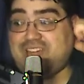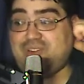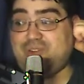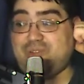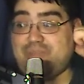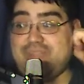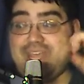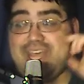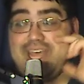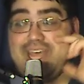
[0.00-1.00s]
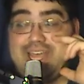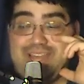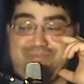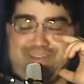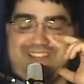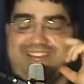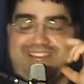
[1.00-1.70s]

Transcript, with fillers: I don't know yet, but